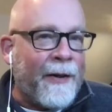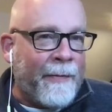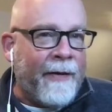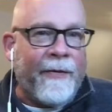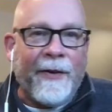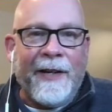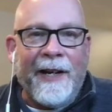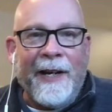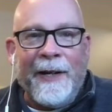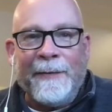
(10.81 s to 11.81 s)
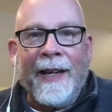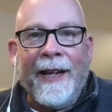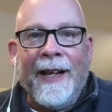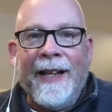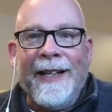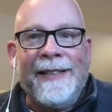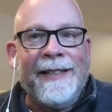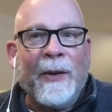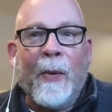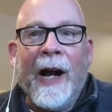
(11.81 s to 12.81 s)
B4T. This is
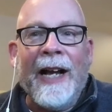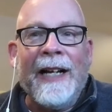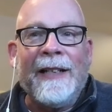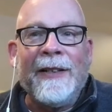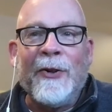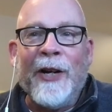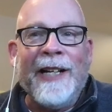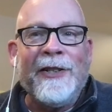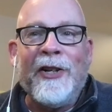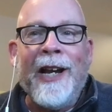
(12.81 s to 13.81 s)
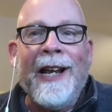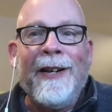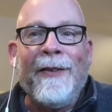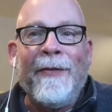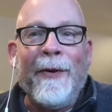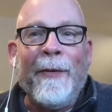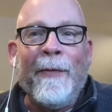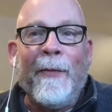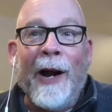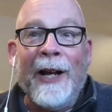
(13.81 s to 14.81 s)
a wild and crazy channel for
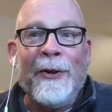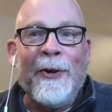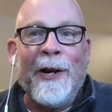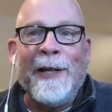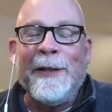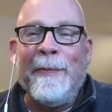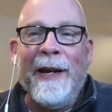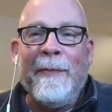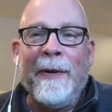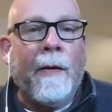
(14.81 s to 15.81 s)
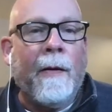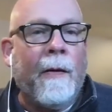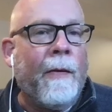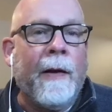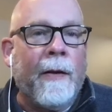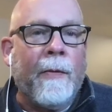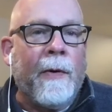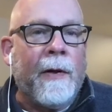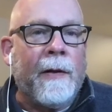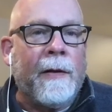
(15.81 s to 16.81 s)
wild and crazy people. What in the
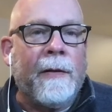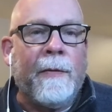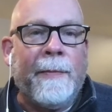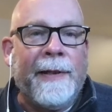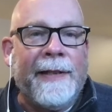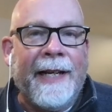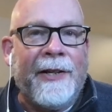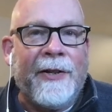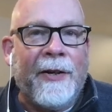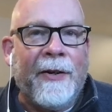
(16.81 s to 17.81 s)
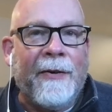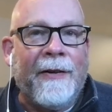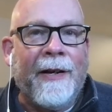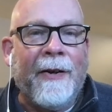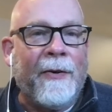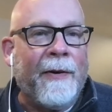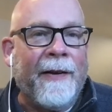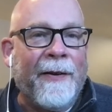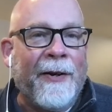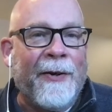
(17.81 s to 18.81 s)
world would possess you to go to
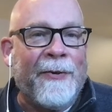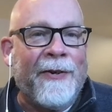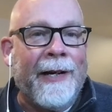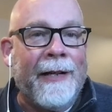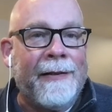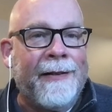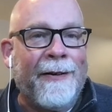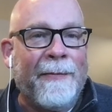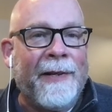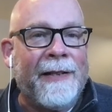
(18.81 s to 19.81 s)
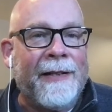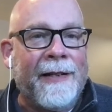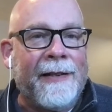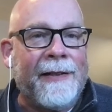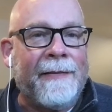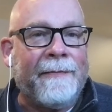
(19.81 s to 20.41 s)
another country and start a business?